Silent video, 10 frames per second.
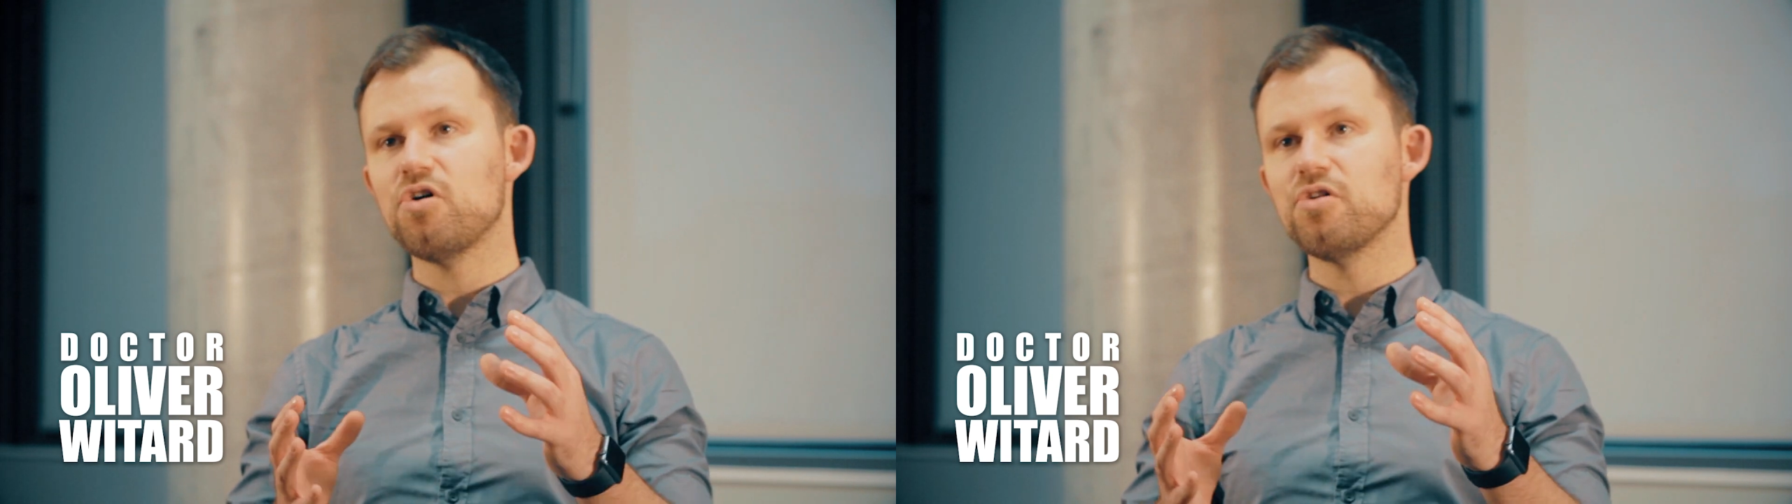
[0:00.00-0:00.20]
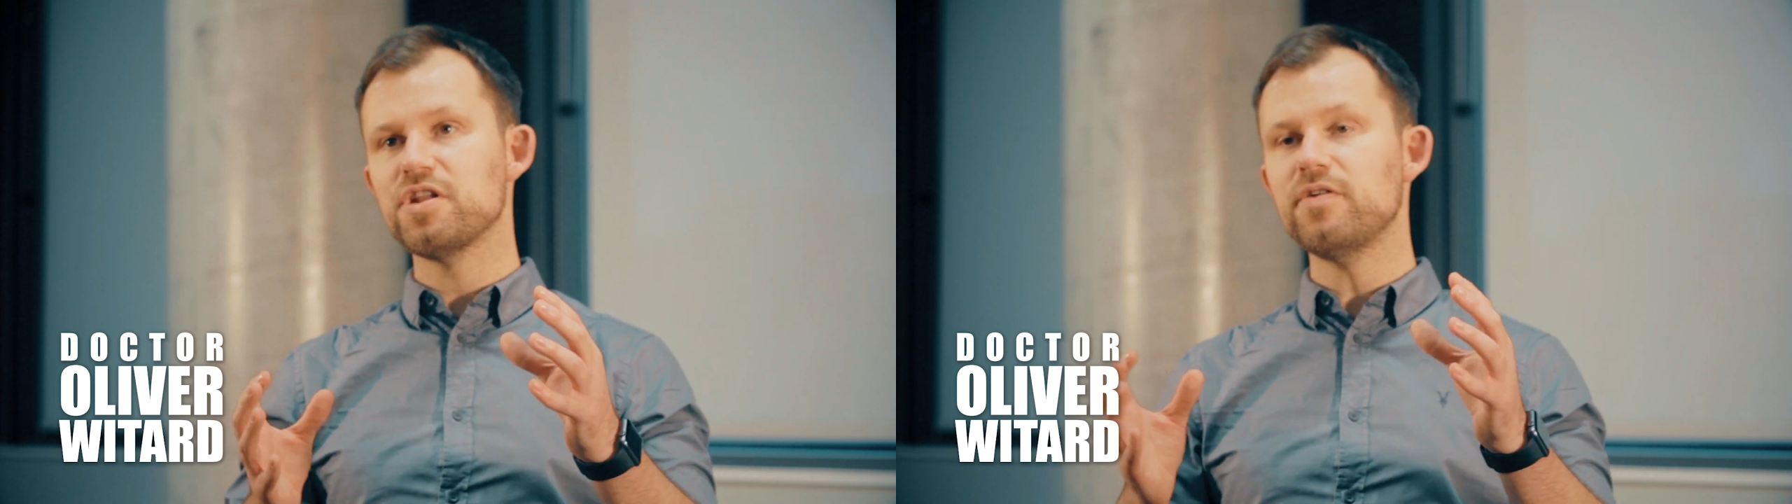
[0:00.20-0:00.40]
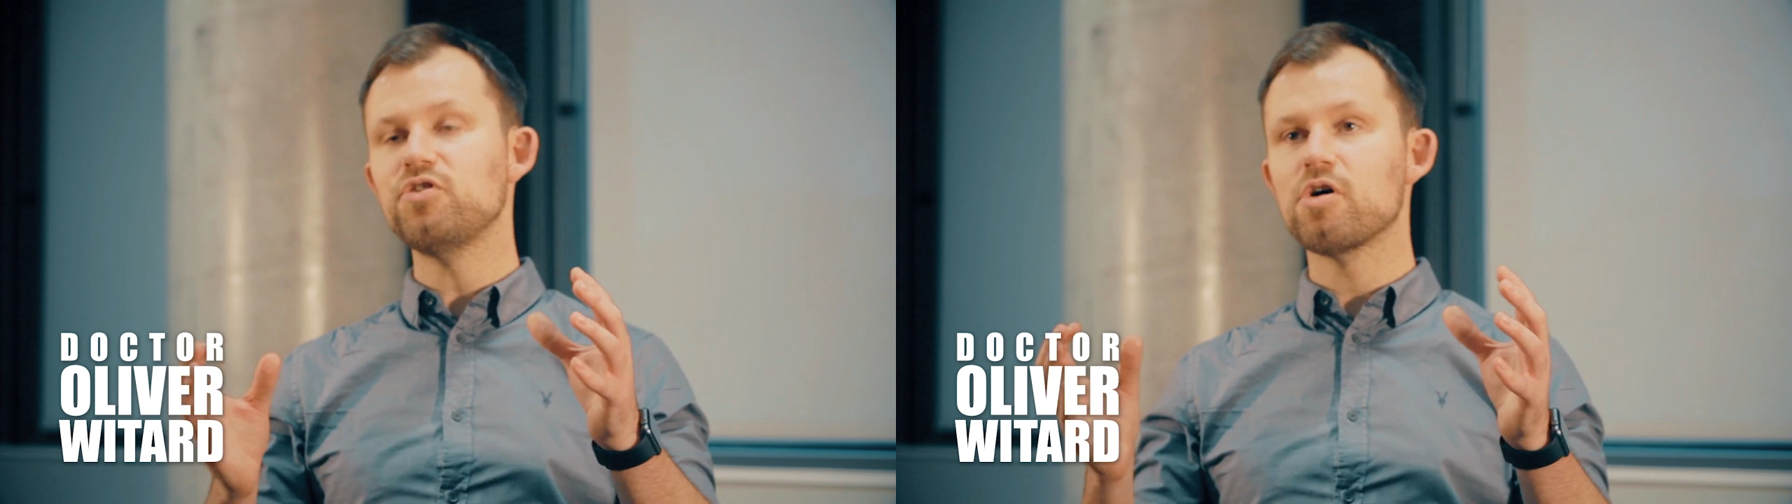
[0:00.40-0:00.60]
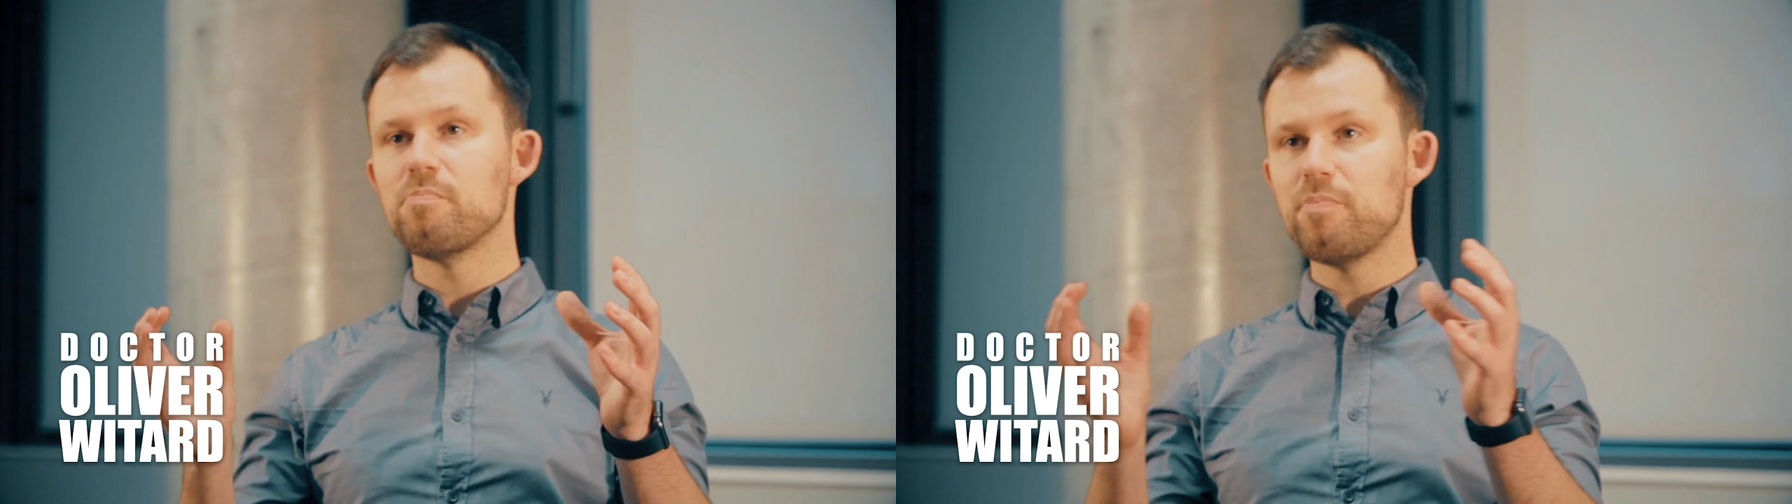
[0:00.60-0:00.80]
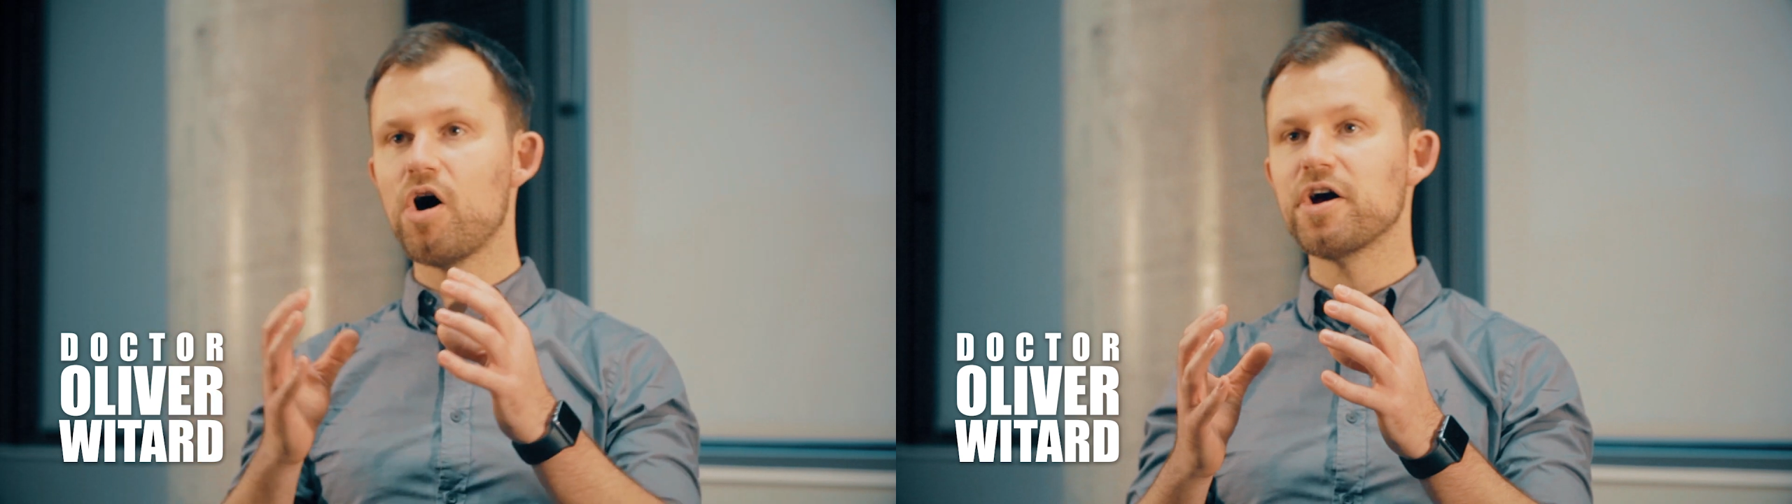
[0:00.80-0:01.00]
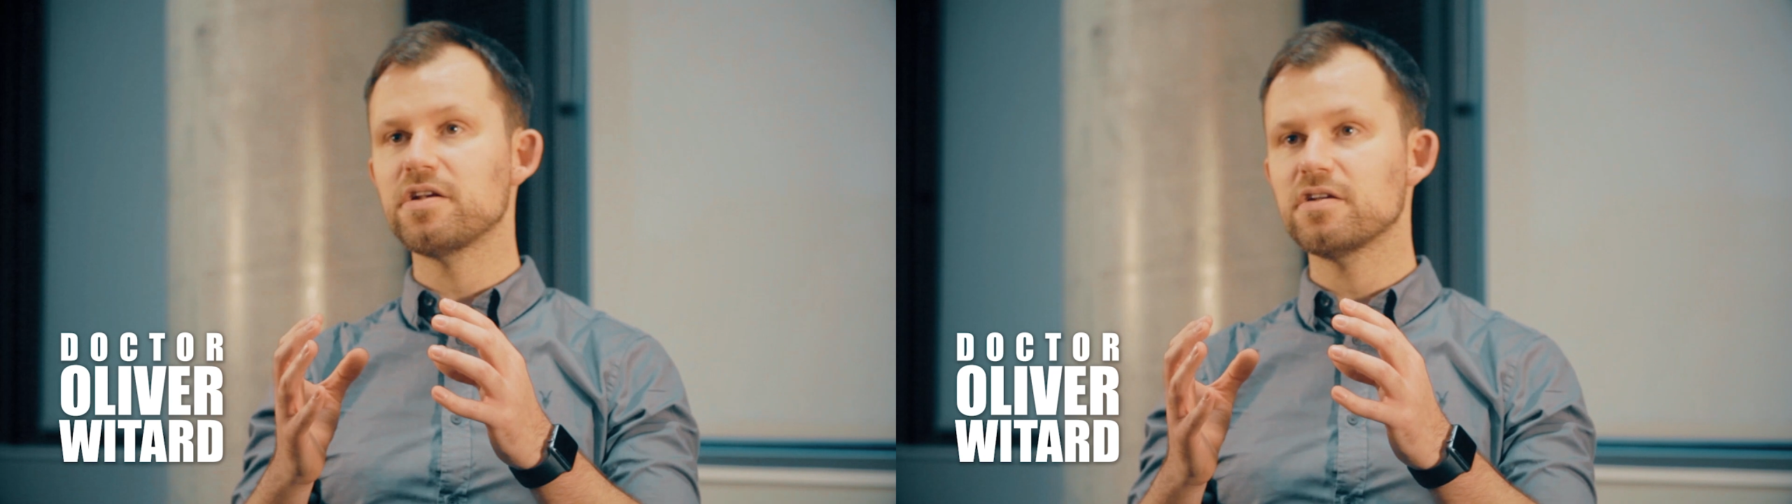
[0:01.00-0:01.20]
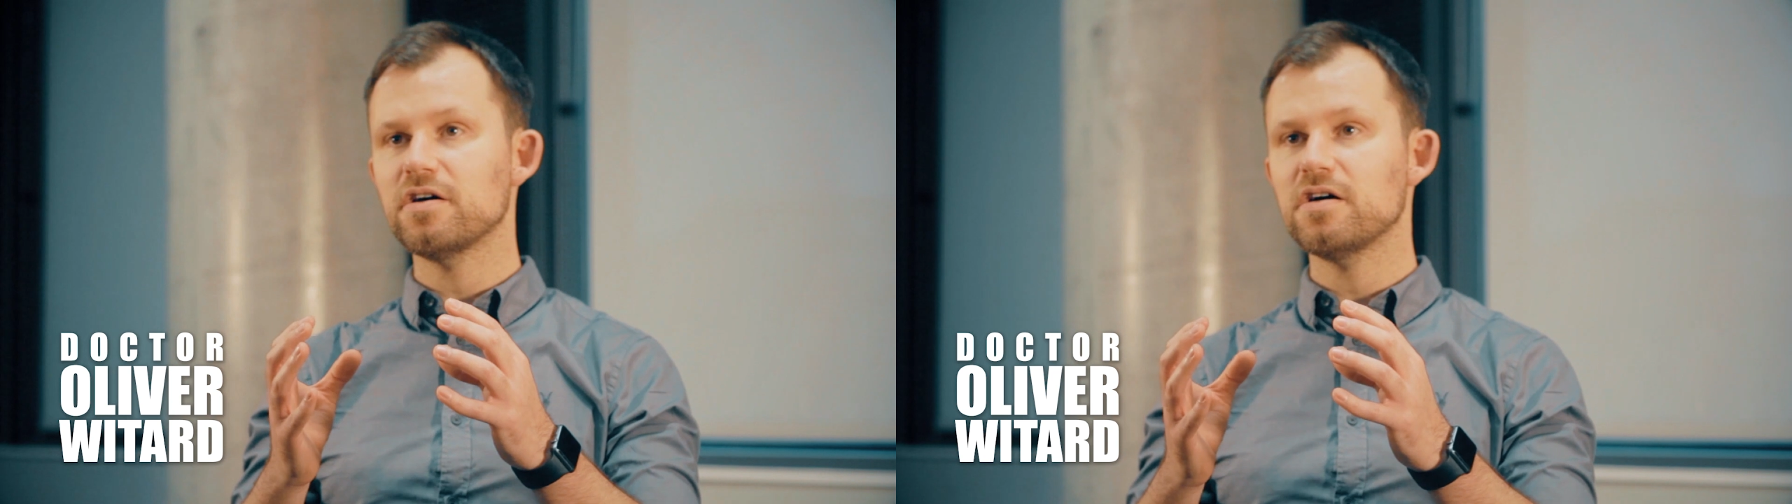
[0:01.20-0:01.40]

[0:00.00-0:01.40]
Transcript: on if you combine